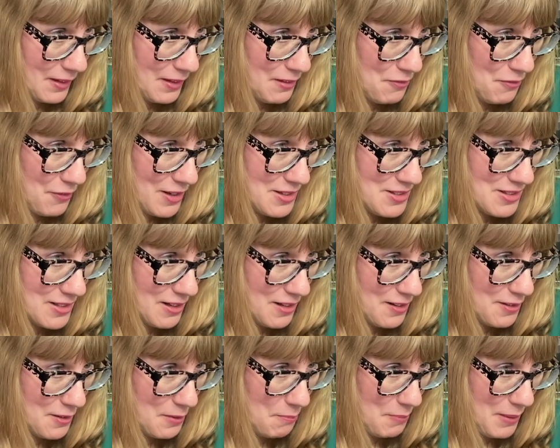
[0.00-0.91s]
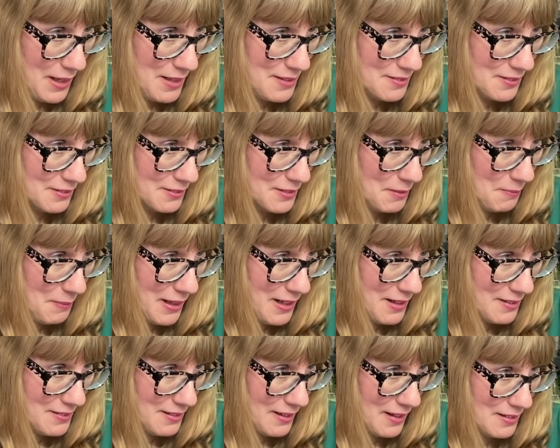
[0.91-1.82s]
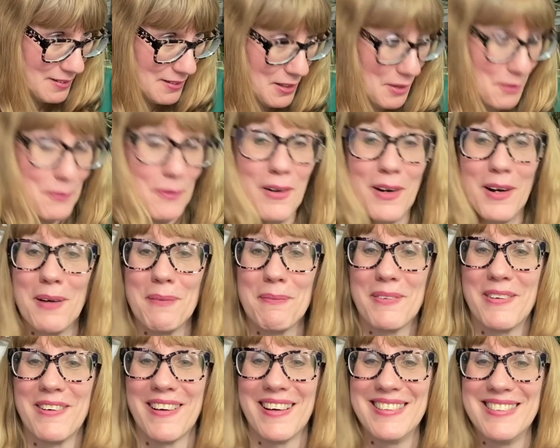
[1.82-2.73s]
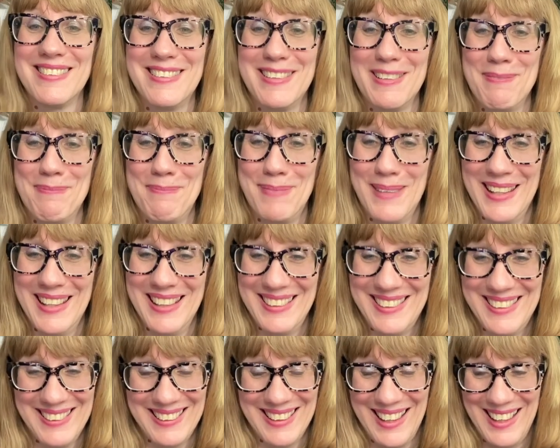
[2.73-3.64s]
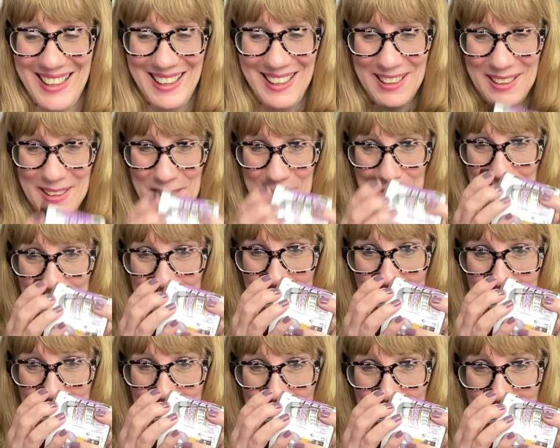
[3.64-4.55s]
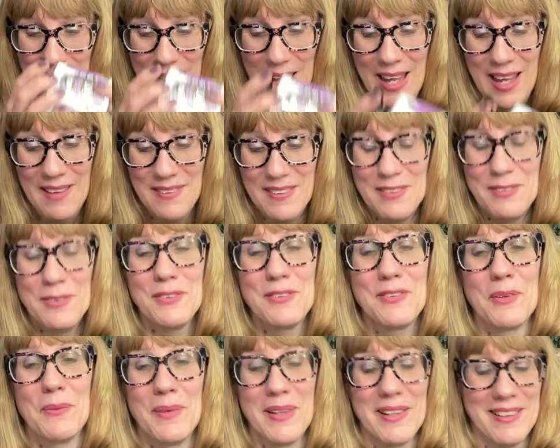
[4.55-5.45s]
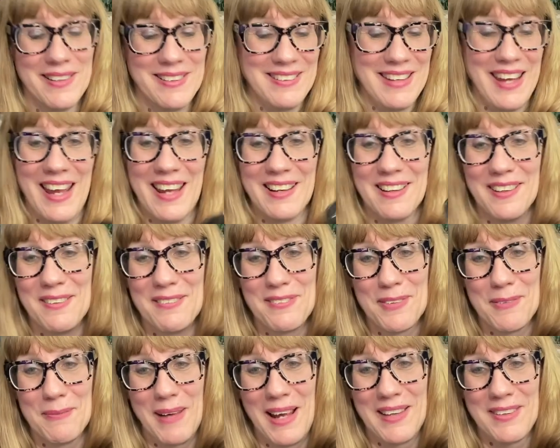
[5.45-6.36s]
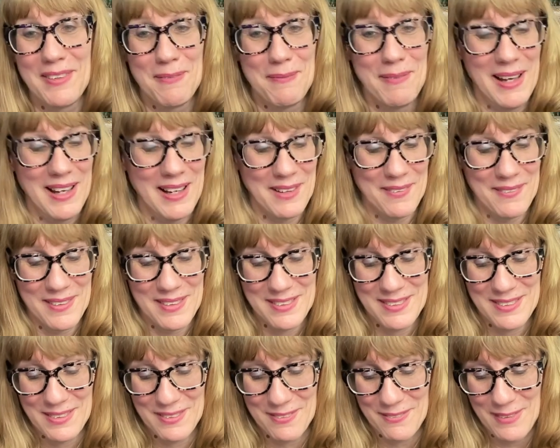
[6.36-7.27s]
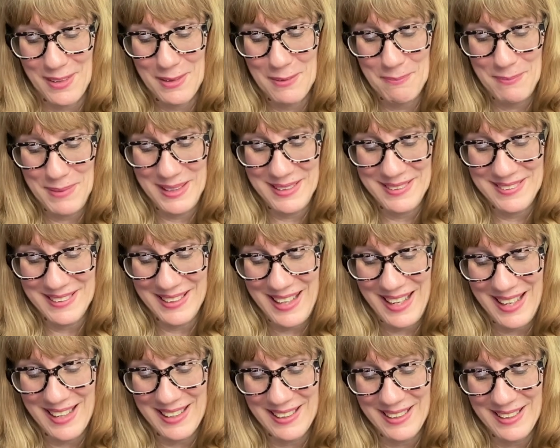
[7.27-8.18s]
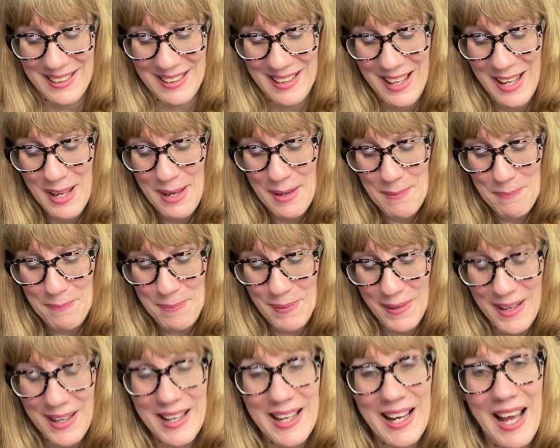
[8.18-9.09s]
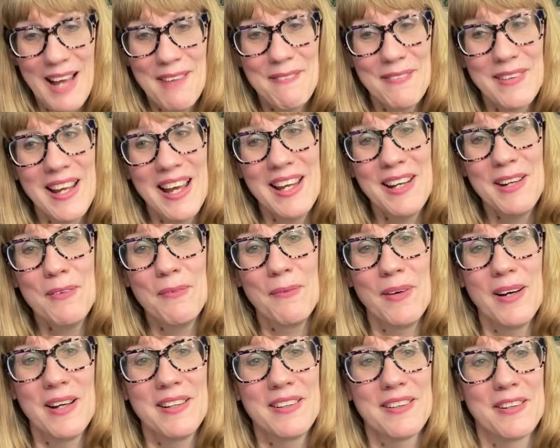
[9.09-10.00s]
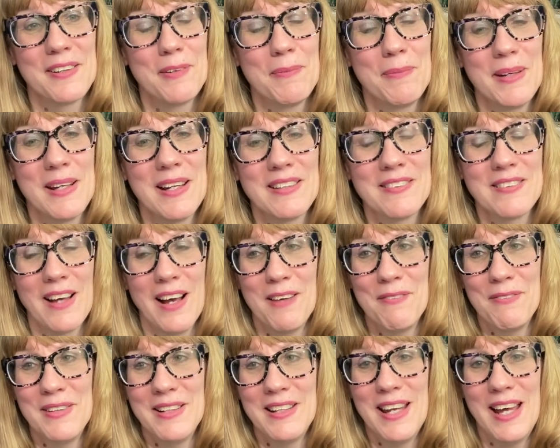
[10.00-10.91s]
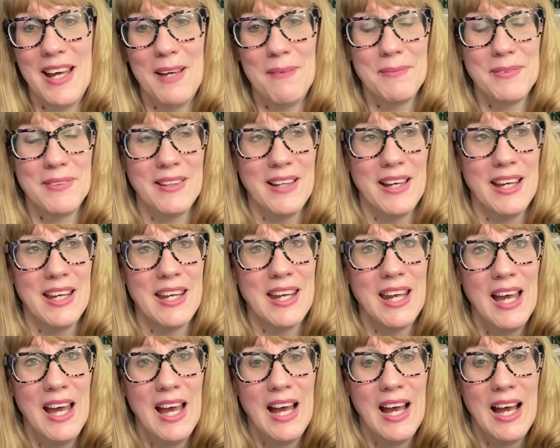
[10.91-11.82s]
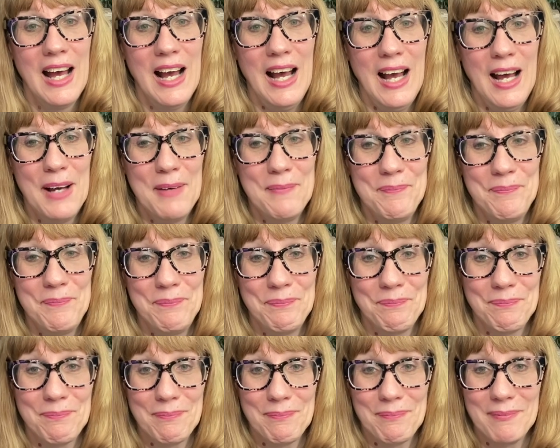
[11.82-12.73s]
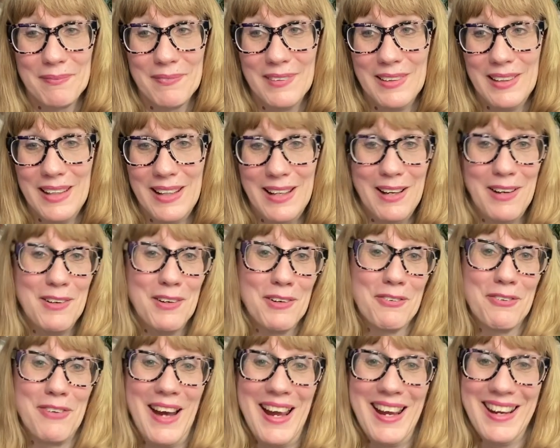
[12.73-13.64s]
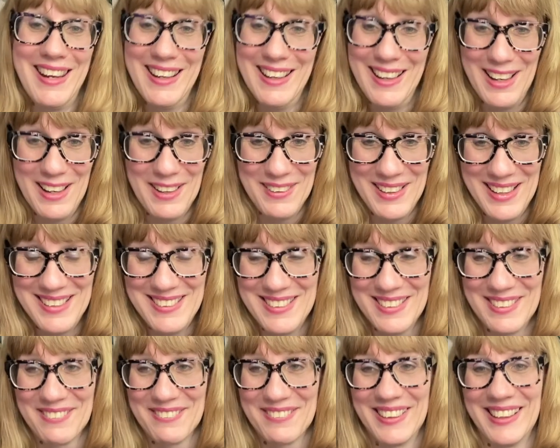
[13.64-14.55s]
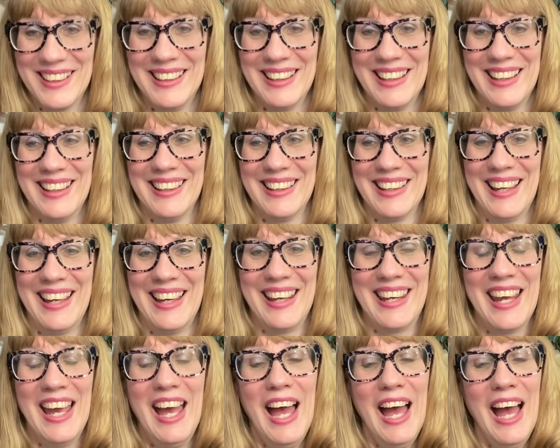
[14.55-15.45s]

Fresh garden basil, tomato sauce from crusty pizza. This is the weirdest candle from Bath & Body Works, the Rome pizza candle. But I've kind of wondered because oftentimes, like, you know, oregano isn't really like